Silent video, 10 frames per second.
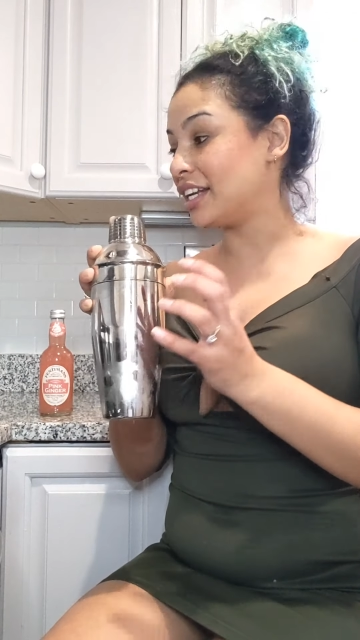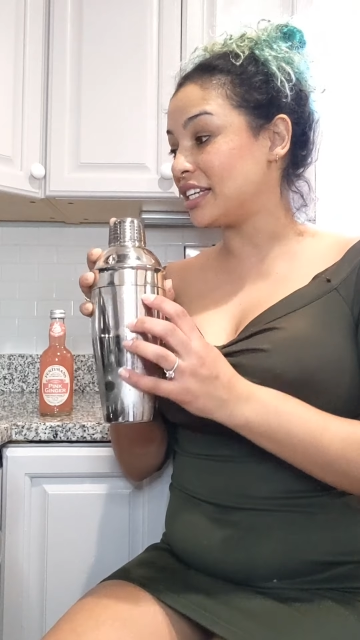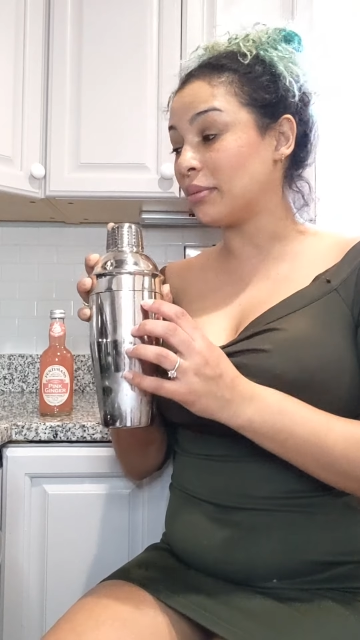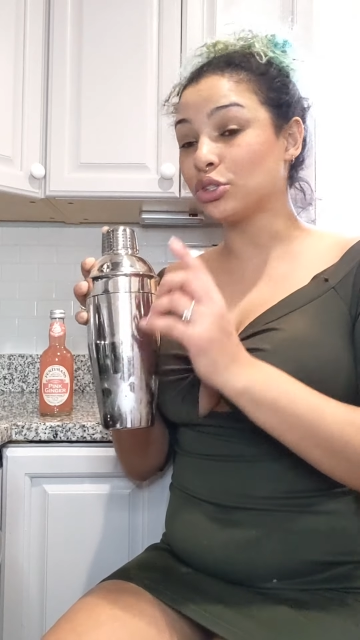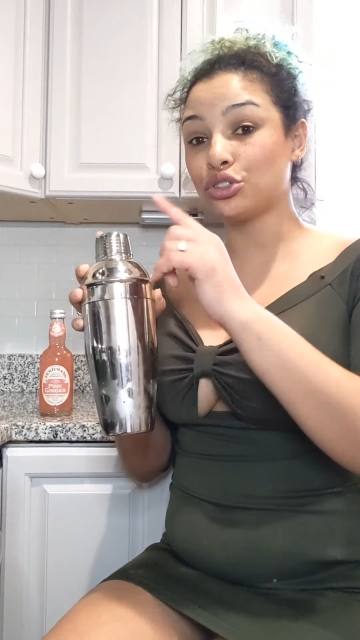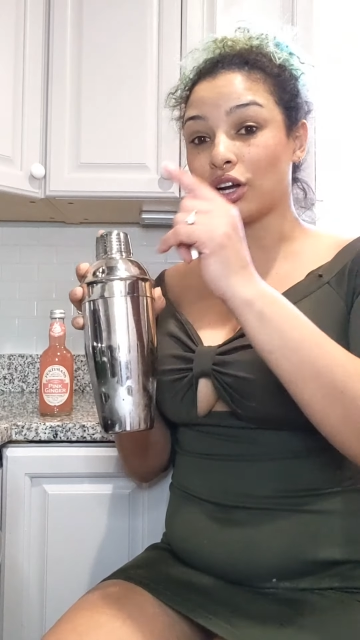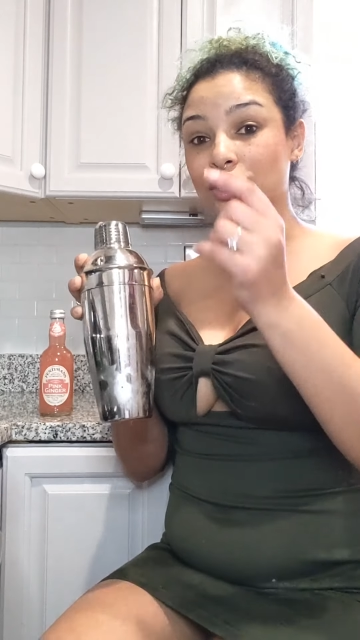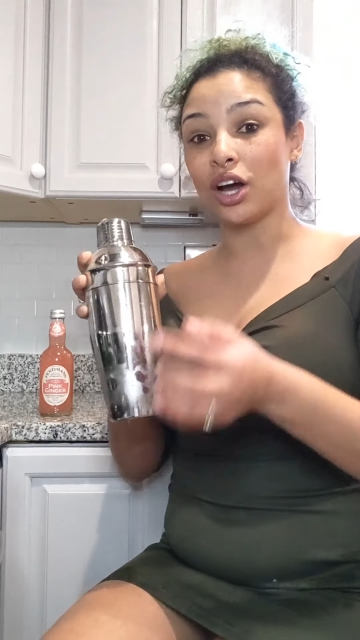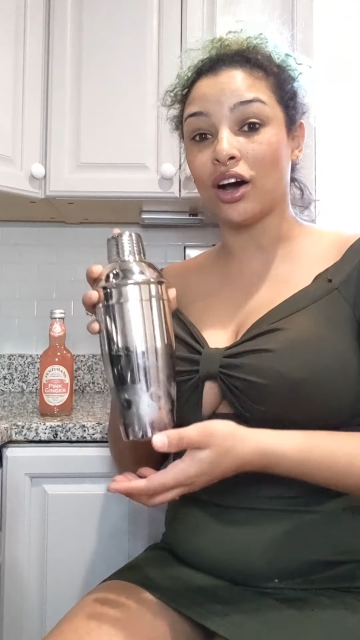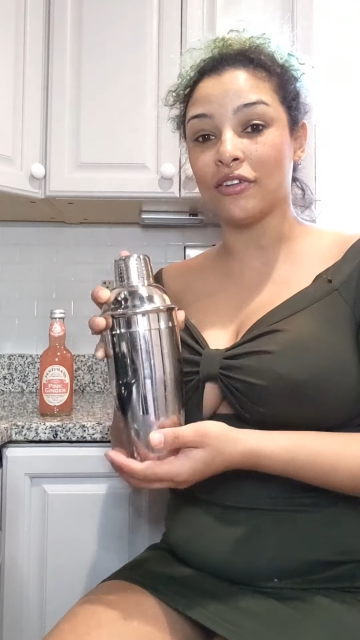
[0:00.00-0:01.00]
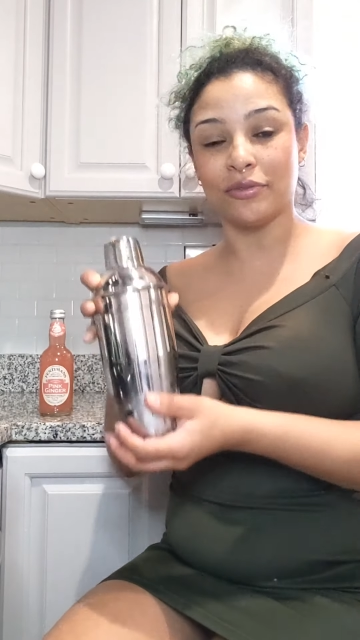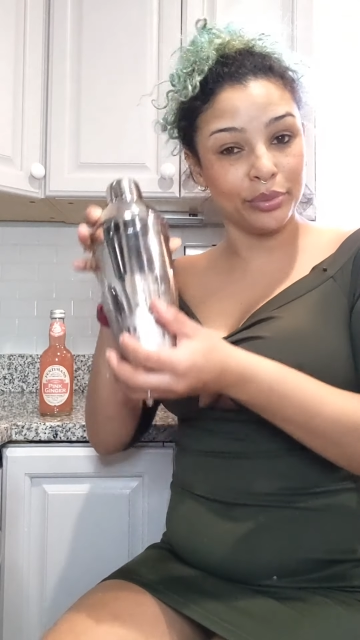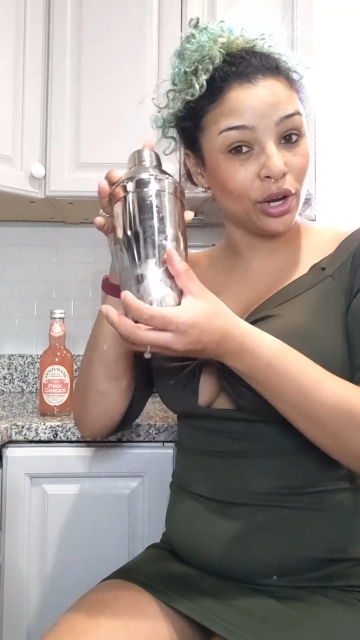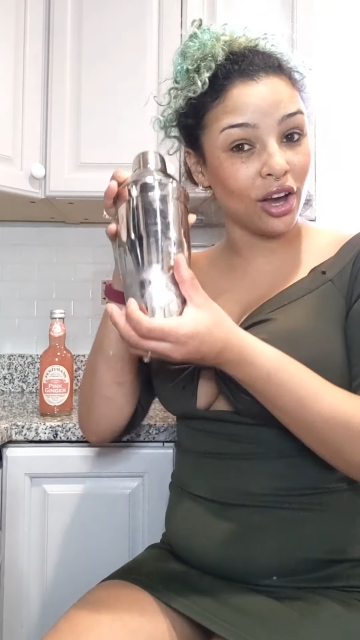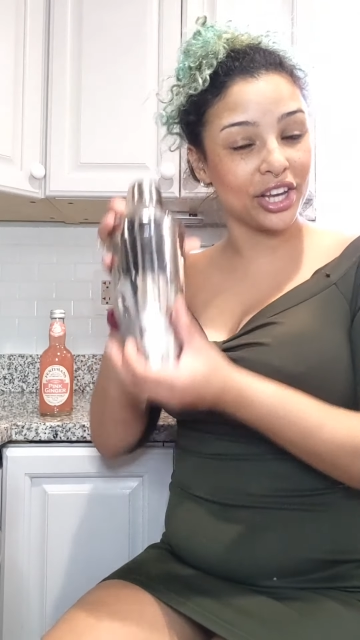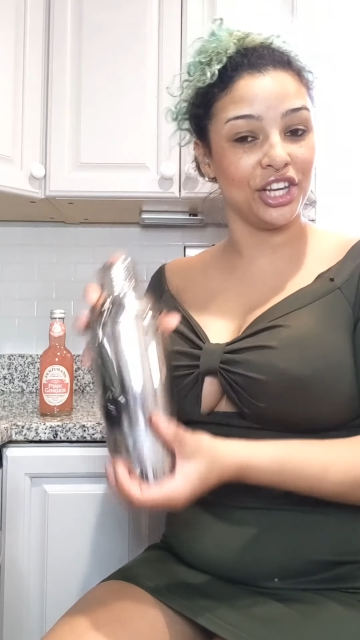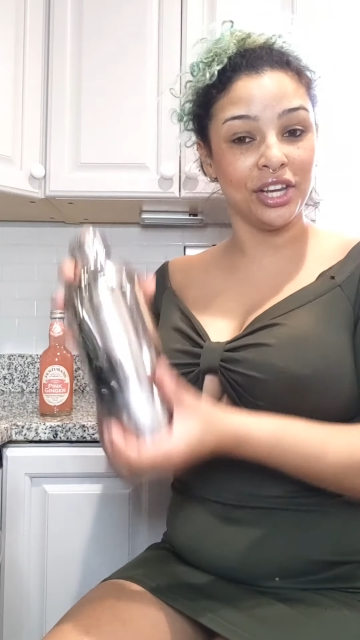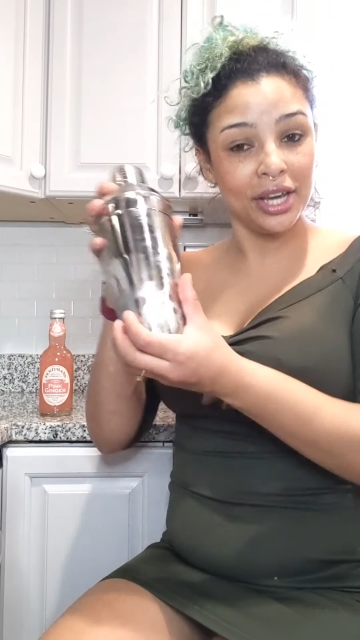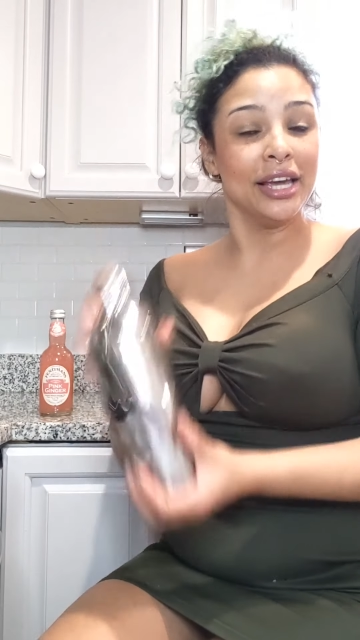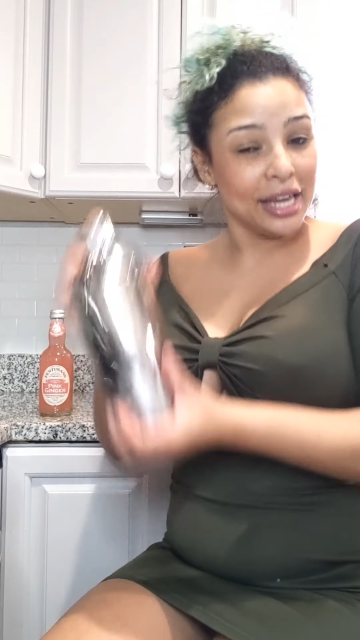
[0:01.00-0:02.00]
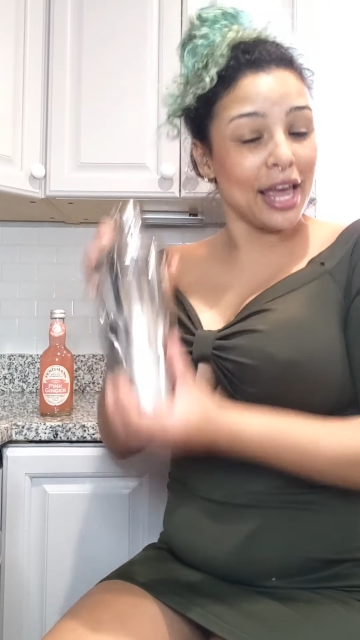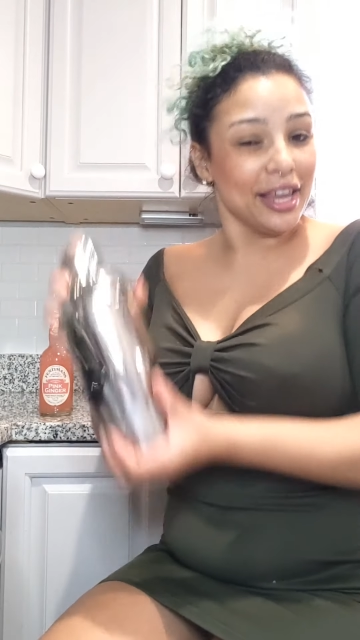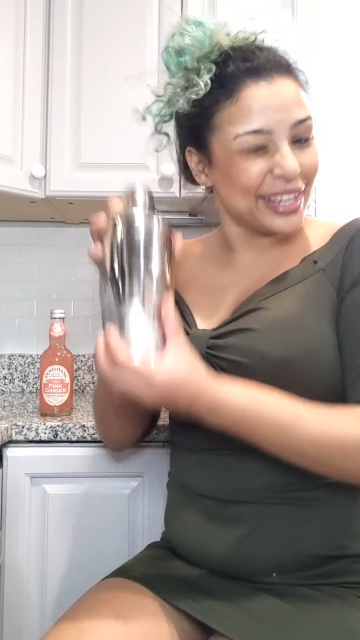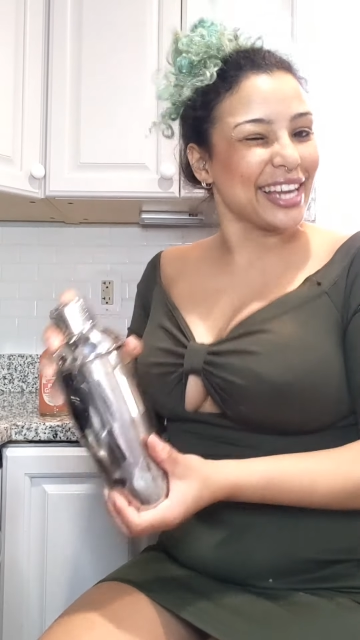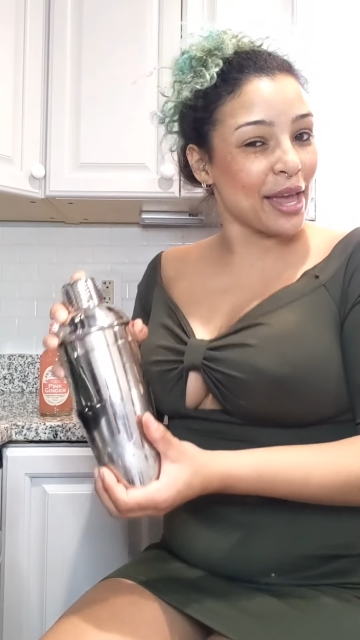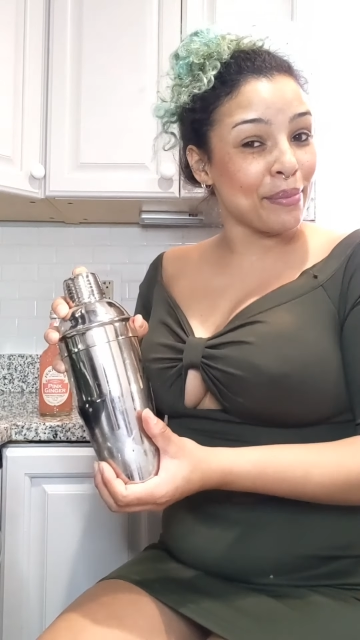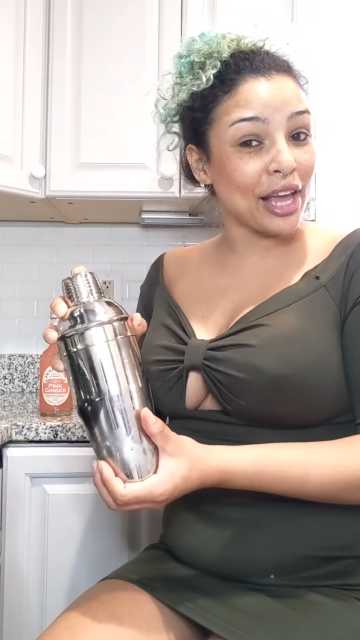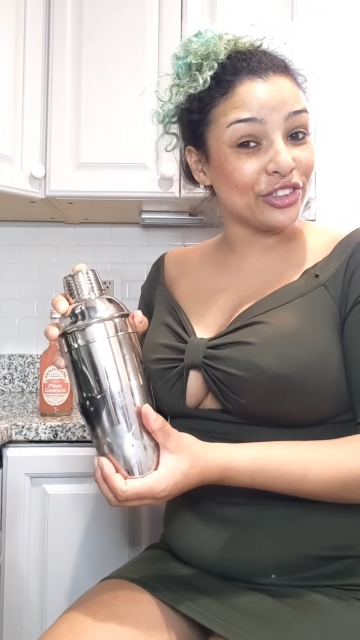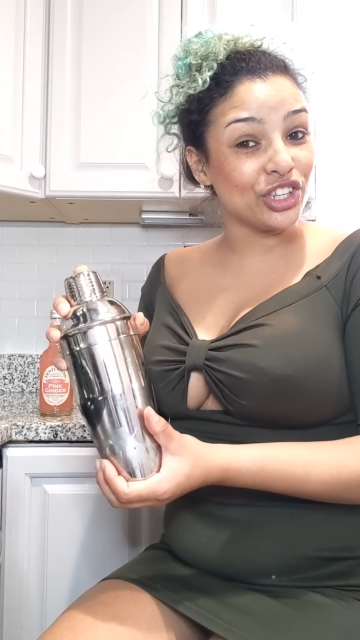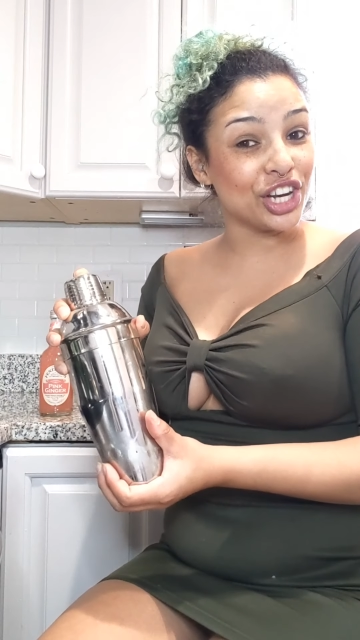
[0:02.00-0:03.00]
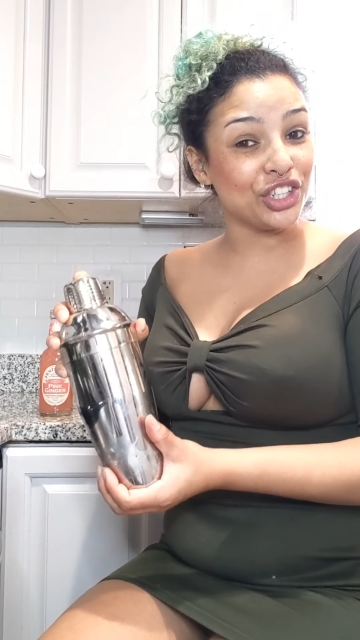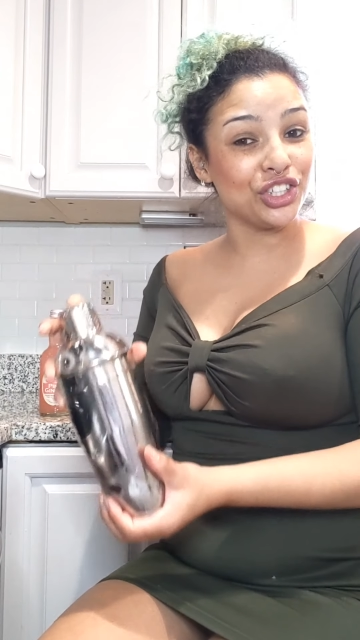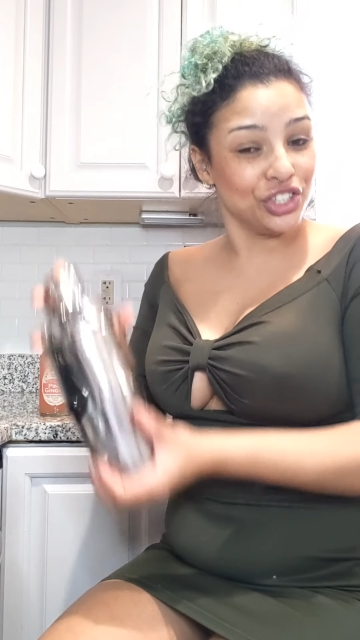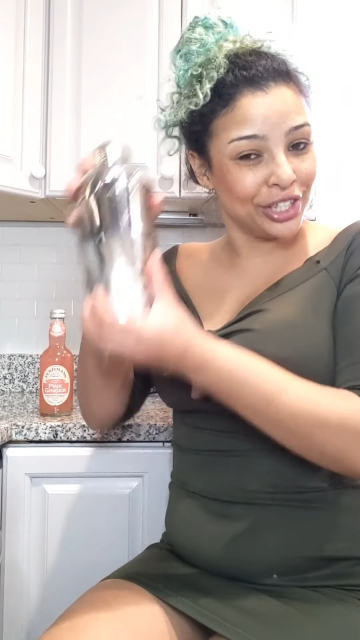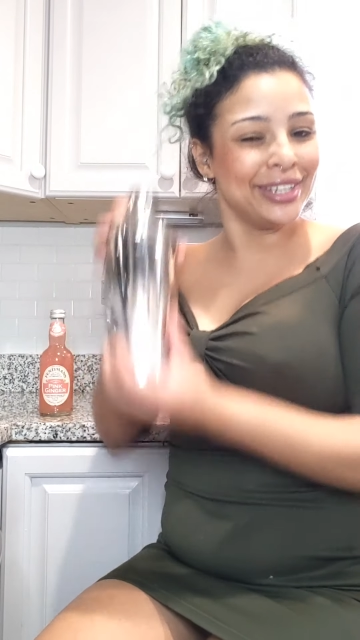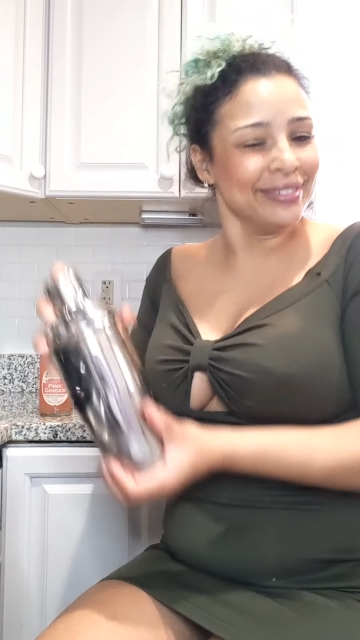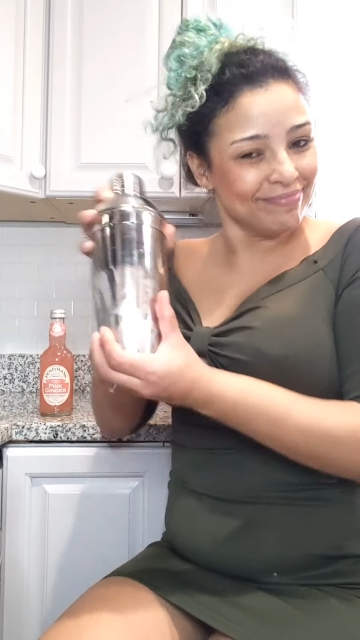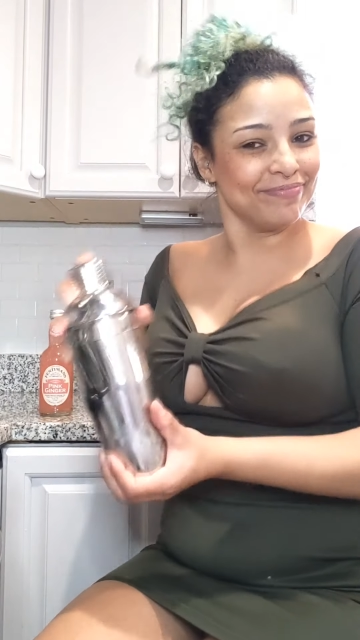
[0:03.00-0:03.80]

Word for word: and a double shot of MurLarkey Imagination Gin.